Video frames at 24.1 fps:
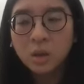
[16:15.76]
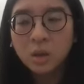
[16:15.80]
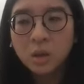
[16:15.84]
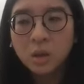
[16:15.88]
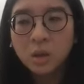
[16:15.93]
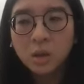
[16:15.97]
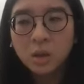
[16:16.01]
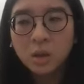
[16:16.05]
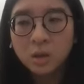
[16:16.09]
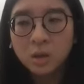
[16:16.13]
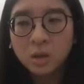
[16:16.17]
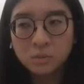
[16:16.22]

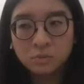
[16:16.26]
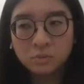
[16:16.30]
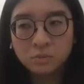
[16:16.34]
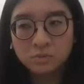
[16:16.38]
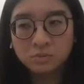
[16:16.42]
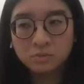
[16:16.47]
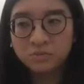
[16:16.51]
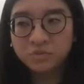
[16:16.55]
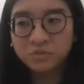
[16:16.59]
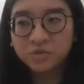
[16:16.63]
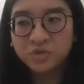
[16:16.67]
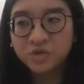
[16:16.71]

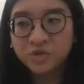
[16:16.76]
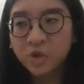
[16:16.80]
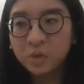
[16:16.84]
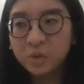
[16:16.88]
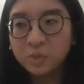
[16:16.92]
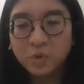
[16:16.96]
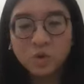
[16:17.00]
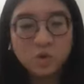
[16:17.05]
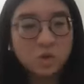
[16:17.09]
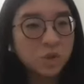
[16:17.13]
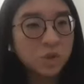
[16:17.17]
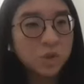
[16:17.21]
from
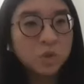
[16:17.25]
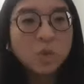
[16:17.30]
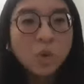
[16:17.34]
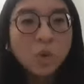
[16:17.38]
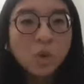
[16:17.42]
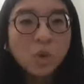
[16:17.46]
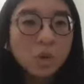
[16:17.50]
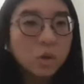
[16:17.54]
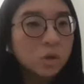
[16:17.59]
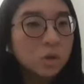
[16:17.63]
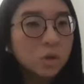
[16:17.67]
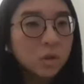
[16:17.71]
your
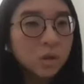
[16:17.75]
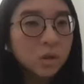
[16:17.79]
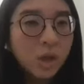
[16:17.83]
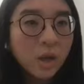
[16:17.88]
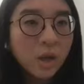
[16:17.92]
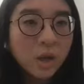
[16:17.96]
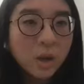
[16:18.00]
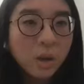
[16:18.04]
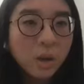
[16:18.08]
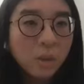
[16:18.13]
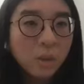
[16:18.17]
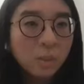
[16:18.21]
school to
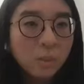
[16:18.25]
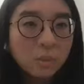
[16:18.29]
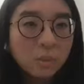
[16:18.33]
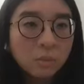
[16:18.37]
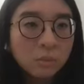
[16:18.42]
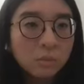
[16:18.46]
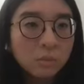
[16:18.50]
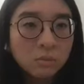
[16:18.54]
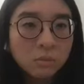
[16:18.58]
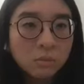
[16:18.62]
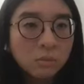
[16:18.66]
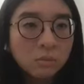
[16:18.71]

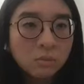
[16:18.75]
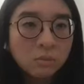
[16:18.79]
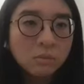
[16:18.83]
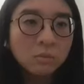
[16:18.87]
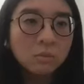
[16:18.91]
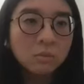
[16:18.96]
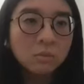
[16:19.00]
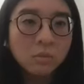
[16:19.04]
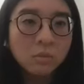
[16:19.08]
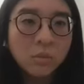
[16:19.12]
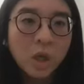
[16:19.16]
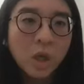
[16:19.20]
them.
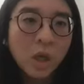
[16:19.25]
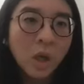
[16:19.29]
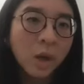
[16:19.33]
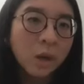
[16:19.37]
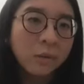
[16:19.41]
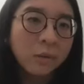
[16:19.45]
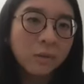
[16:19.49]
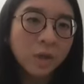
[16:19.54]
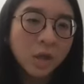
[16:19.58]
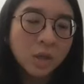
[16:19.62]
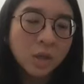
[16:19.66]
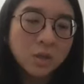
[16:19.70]

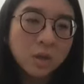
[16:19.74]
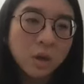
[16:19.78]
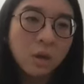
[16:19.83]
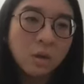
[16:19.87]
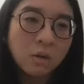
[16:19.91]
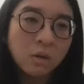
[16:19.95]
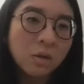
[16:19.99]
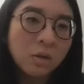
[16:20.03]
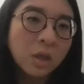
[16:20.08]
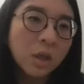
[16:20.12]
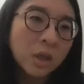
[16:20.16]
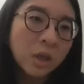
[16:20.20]
Yeah, that's
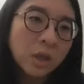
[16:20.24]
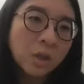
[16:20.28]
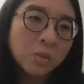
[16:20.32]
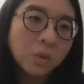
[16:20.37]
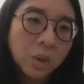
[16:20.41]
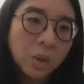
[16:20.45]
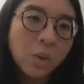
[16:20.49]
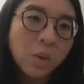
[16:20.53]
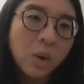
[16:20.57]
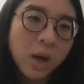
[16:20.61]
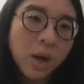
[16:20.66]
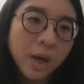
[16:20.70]
all they
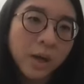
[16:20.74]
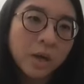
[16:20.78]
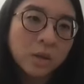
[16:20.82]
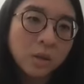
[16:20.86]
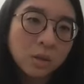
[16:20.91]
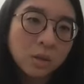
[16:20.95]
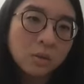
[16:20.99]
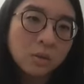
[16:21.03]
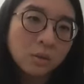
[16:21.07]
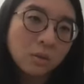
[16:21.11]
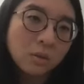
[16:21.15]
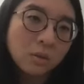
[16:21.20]
required.